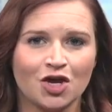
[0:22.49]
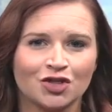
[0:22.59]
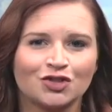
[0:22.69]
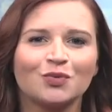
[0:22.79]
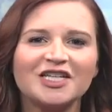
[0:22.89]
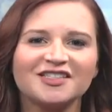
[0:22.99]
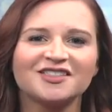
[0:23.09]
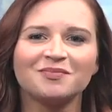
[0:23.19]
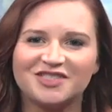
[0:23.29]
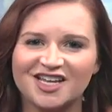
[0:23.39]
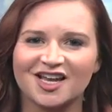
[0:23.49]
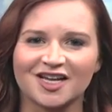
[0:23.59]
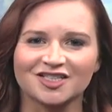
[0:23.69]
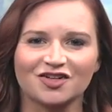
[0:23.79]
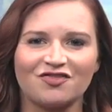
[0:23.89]
So we did some
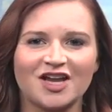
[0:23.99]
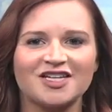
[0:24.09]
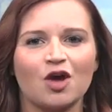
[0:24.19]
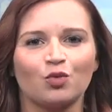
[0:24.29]
digging to find out